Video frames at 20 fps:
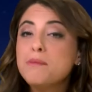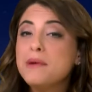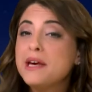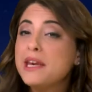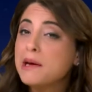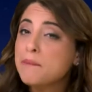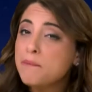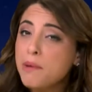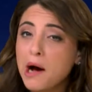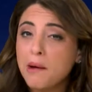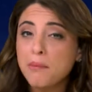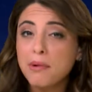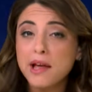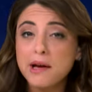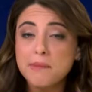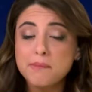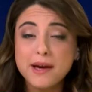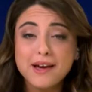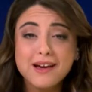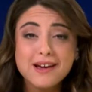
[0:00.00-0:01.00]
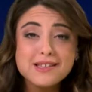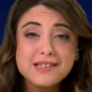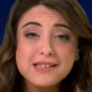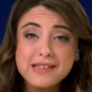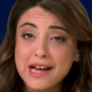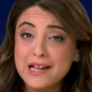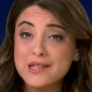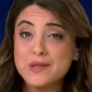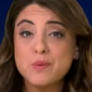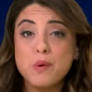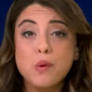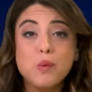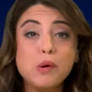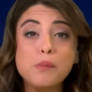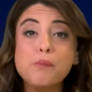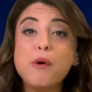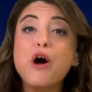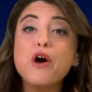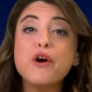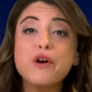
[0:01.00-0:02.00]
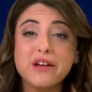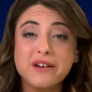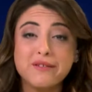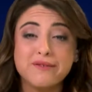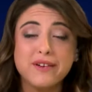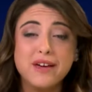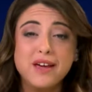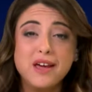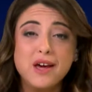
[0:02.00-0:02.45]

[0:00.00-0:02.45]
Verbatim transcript: meaning public, because that's what we're part of.